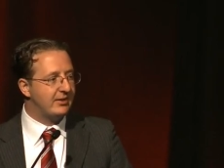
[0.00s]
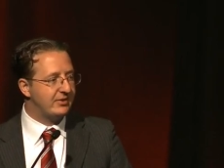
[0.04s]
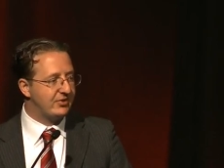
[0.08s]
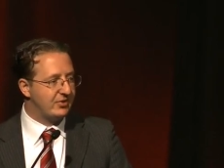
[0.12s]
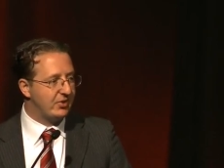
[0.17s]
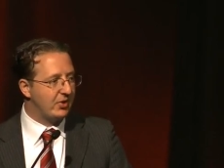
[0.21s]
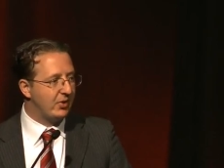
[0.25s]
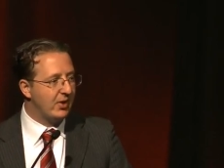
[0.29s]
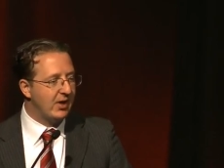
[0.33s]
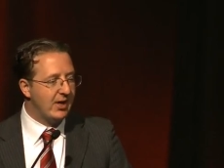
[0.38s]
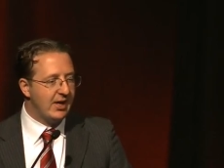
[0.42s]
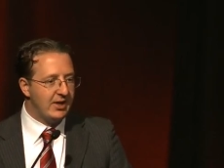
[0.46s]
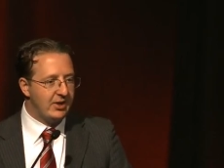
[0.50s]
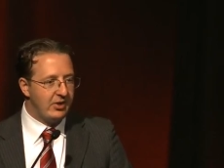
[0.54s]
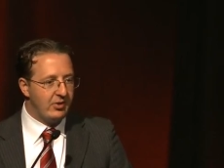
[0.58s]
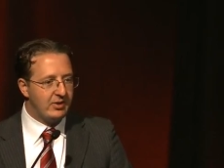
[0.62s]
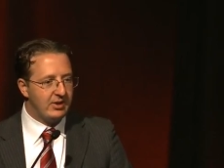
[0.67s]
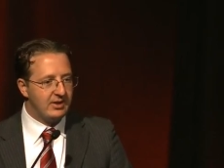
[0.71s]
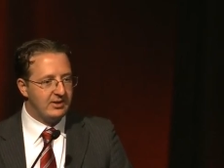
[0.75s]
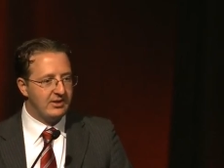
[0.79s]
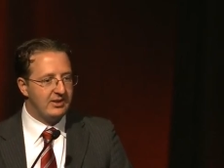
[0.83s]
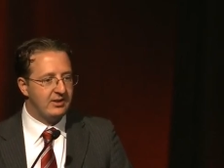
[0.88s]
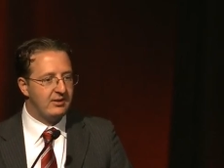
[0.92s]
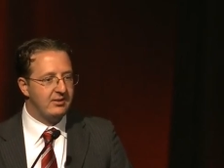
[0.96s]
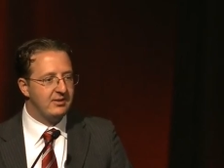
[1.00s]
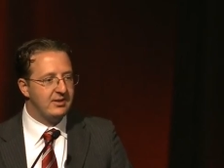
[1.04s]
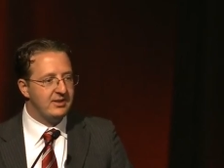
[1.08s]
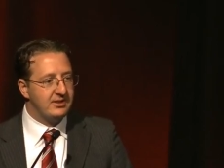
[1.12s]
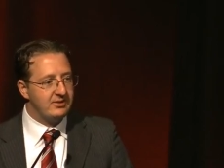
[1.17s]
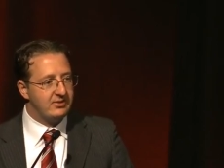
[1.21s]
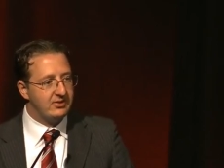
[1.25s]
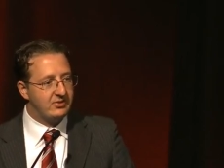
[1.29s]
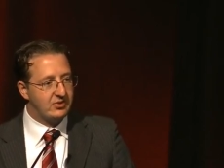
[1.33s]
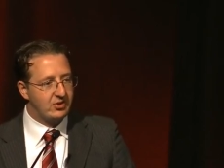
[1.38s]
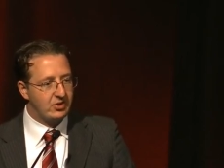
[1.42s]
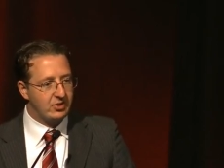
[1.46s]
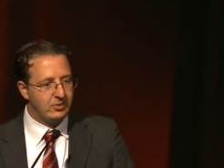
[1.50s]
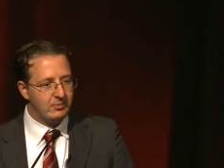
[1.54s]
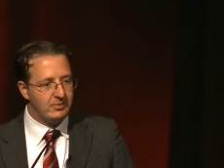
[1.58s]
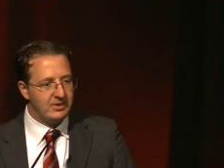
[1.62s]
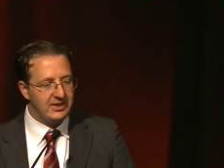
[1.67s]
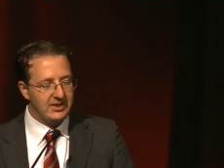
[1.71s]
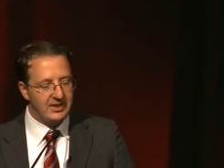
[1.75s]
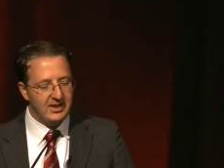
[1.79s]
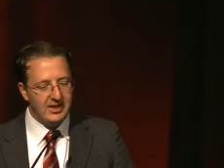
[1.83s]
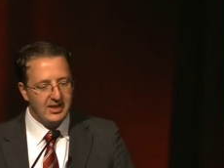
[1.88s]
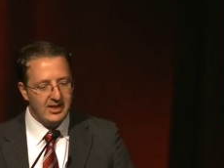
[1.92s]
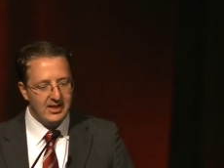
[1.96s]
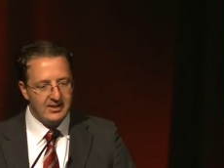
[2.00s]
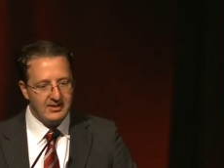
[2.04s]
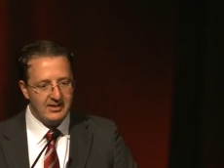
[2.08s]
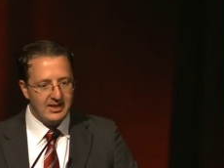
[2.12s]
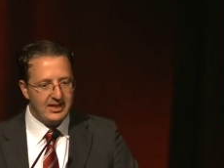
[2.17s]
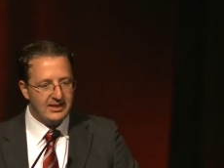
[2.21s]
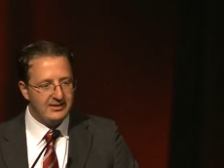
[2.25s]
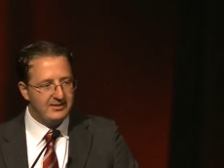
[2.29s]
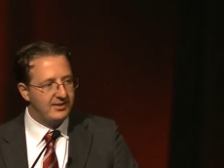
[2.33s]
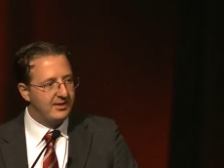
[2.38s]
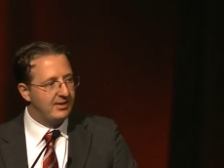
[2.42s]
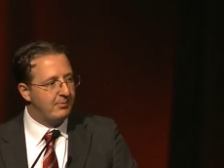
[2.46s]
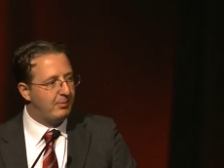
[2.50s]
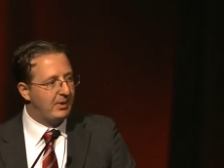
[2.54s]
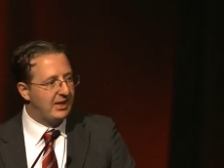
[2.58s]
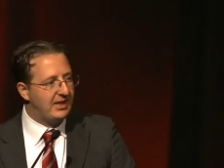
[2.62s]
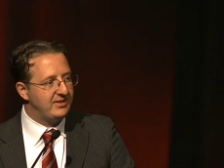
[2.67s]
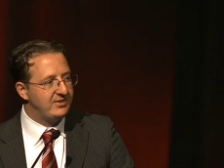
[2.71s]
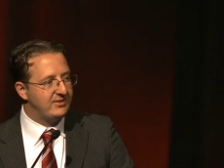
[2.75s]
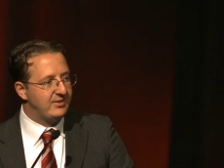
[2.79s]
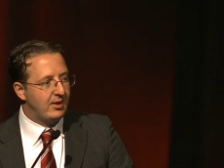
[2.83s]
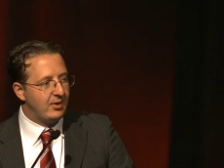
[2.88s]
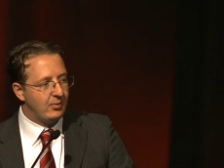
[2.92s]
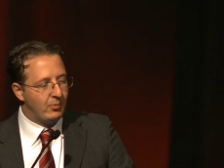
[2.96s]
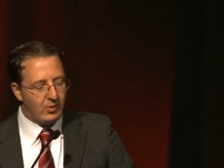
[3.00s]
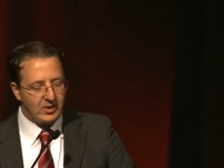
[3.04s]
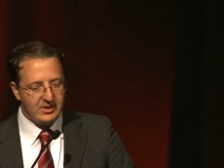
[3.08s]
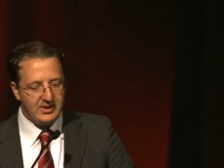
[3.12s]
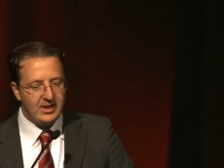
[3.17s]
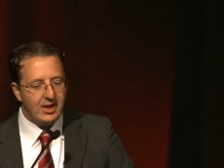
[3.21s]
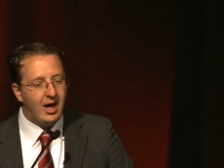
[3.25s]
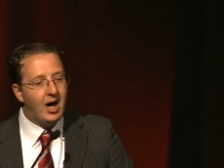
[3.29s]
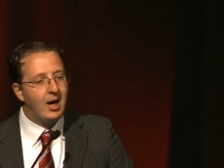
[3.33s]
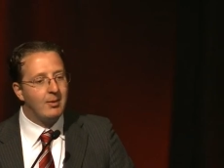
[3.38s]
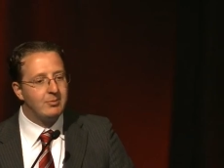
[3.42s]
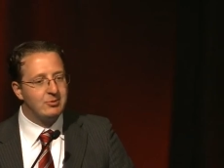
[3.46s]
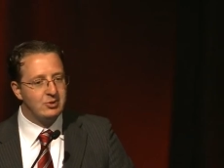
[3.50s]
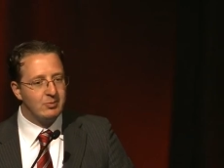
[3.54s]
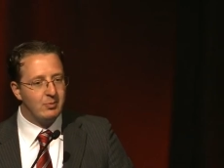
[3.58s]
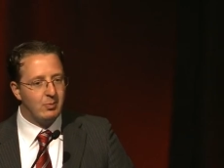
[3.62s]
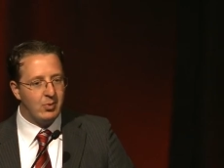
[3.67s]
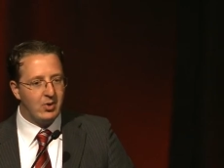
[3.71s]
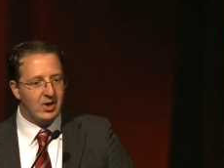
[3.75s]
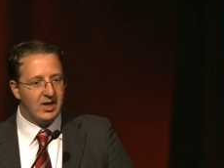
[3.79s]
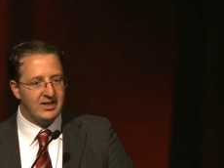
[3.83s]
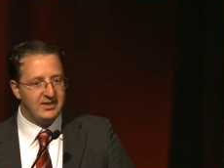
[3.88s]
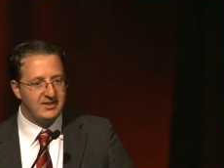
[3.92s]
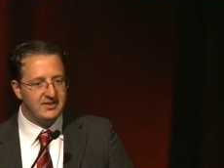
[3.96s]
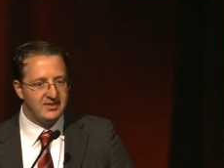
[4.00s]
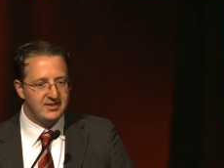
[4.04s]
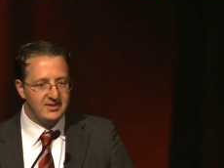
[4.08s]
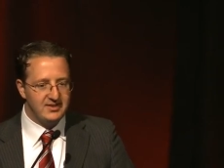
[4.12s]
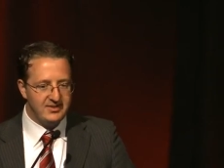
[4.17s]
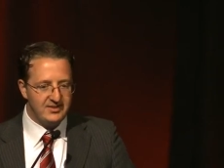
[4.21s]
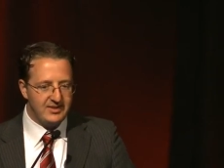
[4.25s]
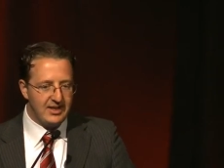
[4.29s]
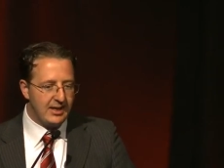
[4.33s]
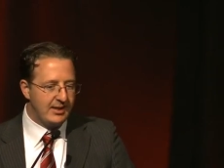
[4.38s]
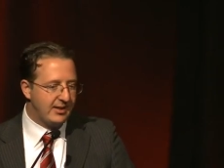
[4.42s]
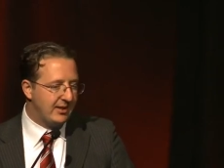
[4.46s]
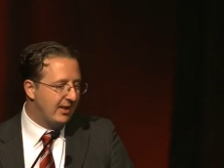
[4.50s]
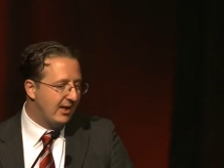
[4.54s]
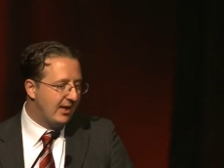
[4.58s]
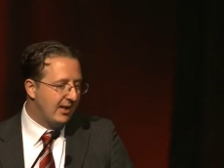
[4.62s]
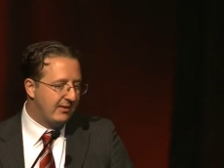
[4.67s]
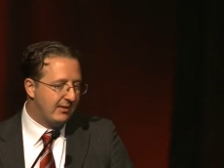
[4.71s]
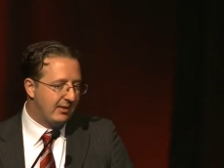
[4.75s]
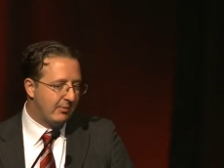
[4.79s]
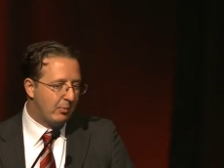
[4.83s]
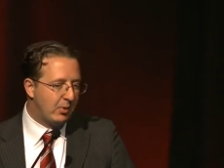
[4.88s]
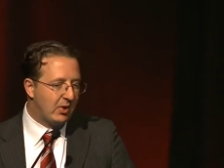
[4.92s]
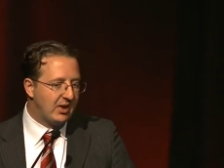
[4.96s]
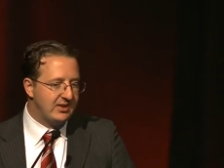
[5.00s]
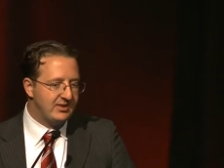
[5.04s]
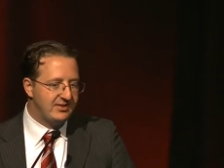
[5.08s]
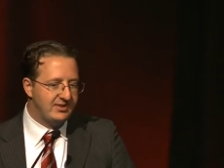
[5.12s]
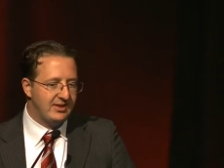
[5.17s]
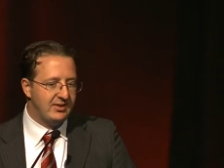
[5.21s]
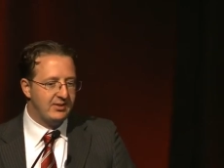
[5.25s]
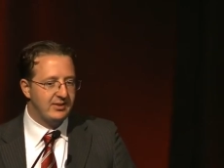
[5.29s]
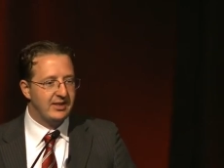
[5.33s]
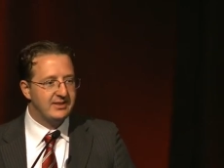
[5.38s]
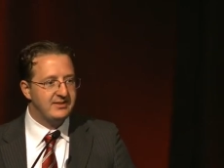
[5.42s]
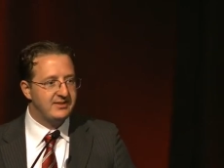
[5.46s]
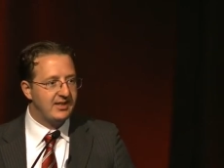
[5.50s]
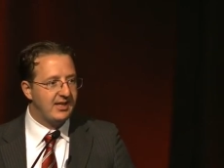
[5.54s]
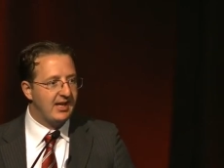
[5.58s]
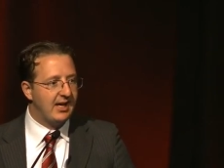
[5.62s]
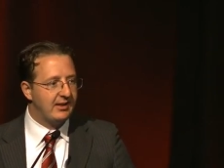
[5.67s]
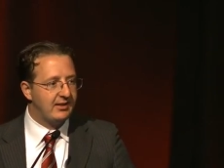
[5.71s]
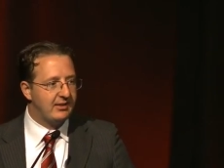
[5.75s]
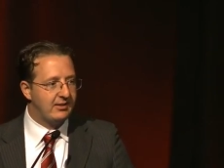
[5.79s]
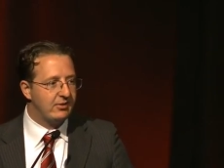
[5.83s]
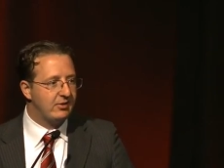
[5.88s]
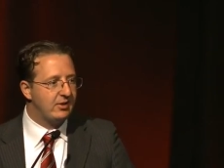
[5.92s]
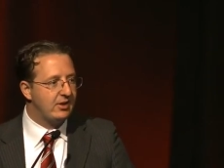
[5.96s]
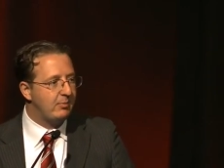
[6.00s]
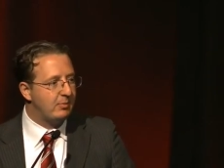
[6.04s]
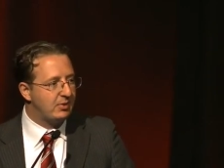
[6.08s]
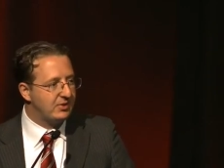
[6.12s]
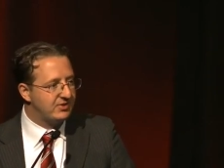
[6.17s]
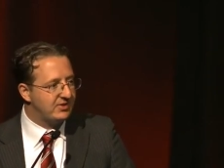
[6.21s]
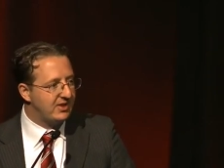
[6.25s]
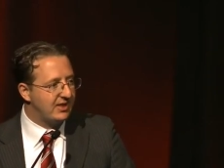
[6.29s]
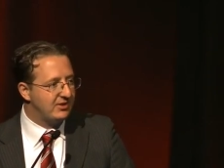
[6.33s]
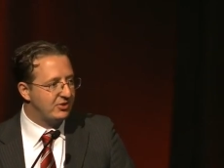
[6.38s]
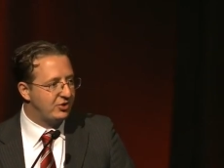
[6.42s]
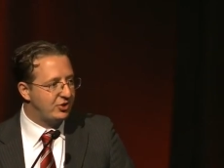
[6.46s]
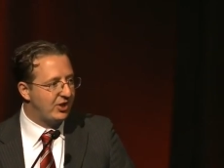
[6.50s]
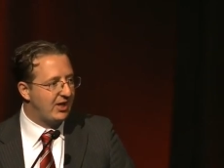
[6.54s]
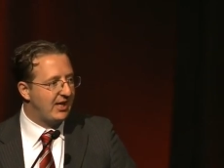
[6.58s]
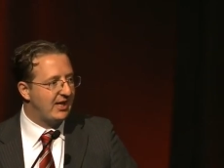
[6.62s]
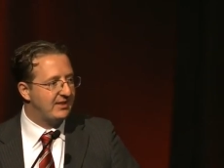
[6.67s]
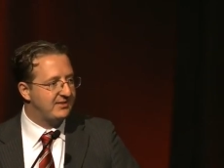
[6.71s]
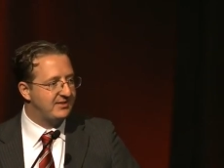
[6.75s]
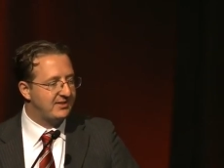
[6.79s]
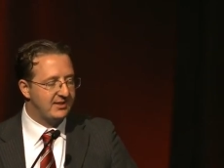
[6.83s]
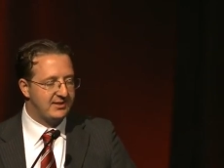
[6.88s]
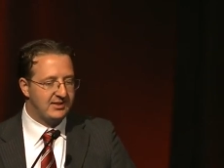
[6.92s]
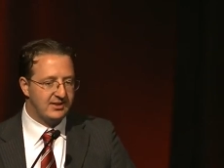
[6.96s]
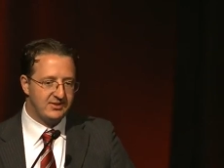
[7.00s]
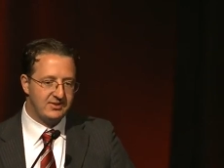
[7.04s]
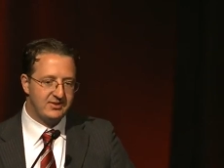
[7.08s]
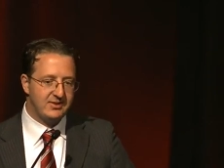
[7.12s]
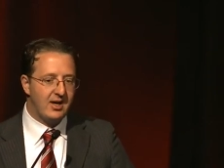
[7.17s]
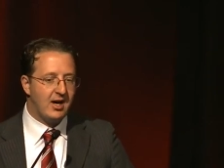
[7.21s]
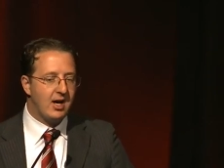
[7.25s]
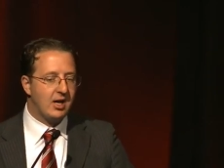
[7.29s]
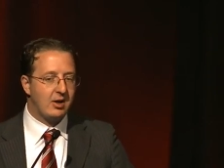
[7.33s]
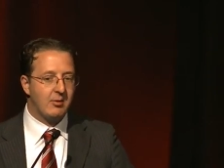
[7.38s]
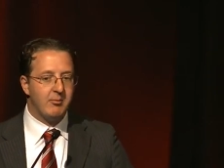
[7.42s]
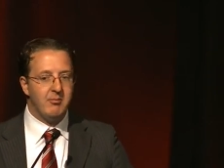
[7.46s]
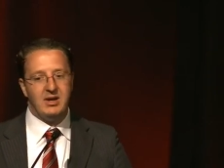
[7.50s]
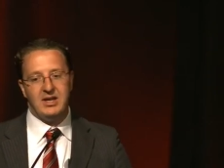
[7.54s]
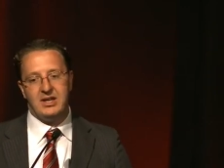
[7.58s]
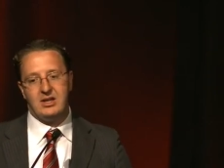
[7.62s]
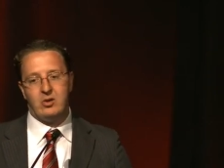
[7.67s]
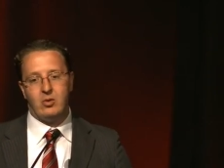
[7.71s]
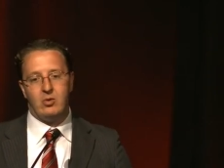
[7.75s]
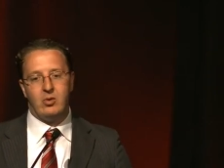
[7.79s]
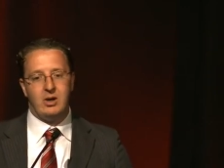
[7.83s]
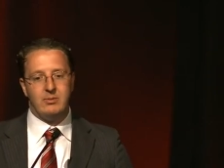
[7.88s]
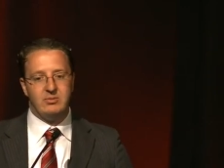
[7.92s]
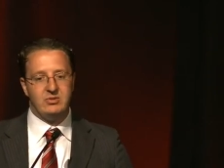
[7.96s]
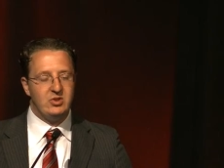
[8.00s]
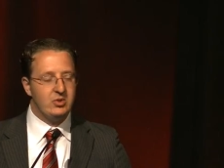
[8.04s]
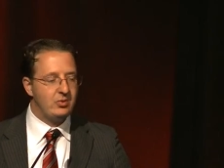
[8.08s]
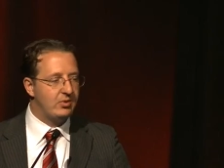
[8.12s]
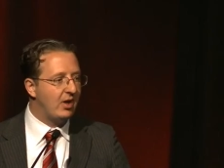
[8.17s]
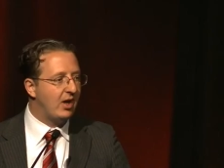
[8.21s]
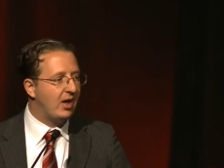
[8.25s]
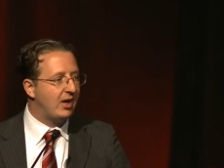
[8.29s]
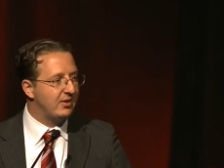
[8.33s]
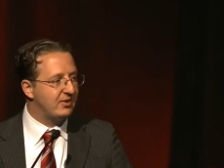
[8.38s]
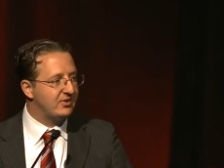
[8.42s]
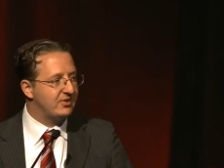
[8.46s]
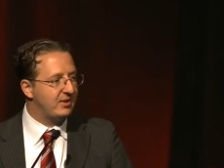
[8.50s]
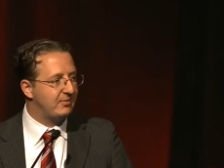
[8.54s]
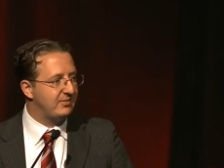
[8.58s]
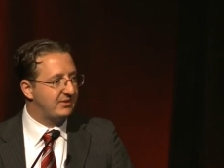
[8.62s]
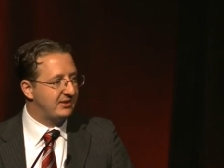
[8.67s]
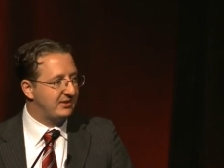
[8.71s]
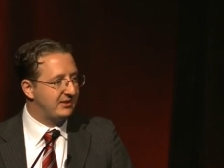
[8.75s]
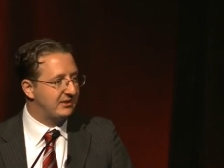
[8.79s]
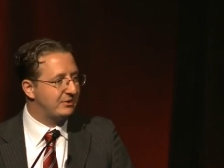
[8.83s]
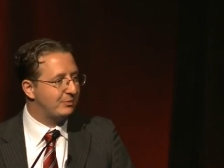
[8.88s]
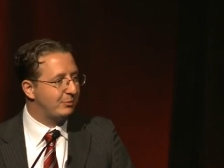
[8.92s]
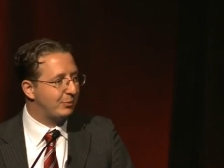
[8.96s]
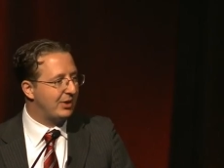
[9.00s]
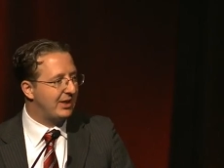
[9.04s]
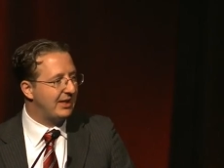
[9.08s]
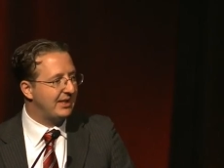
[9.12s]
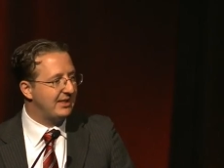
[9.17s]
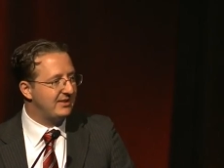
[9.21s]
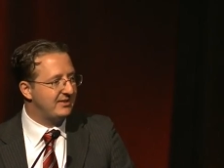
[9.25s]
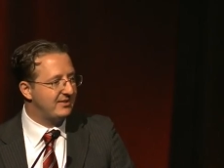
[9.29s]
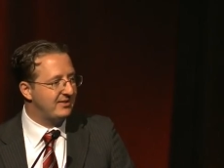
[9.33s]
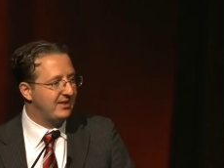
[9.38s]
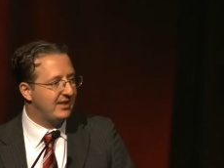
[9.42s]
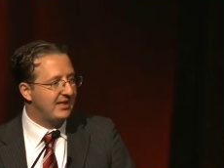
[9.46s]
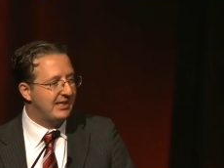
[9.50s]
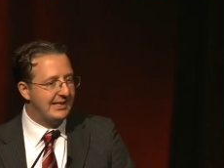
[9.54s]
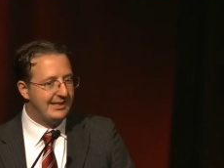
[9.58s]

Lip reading: So you can literally determine that based on what the option price is, that they're pricing in, let's say, a 30% chance that the stock might go up $2 up to this price.